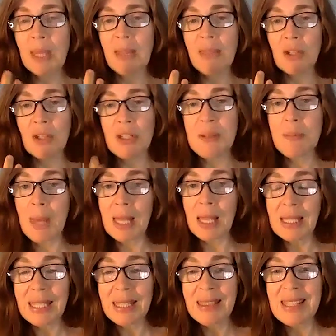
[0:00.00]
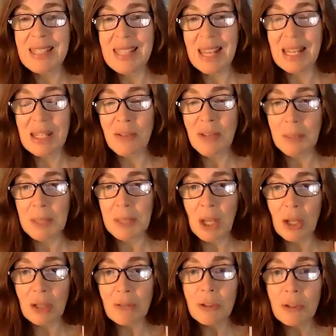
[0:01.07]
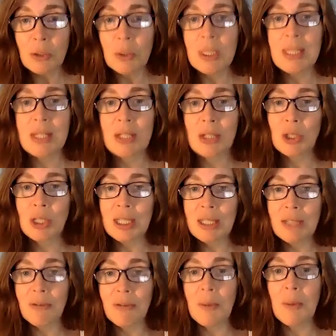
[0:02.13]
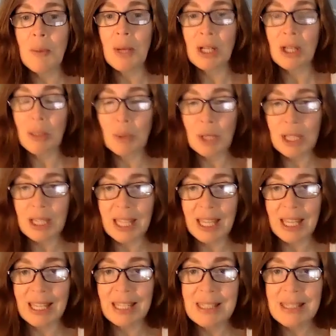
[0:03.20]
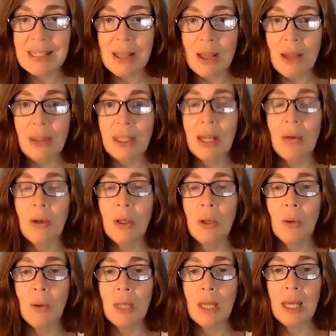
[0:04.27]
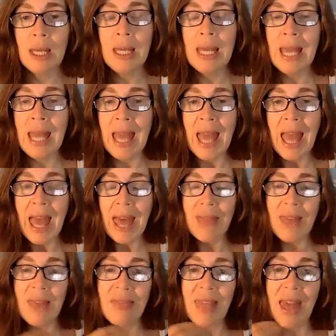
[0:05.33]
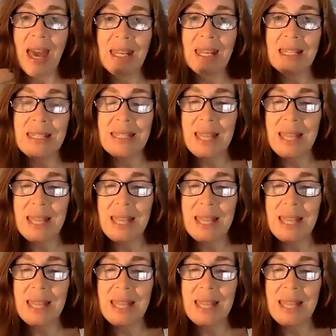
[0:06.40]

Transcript: they're smelling the scent of amniotic fluid secreted from the Montgomery glands on the areola, and that that is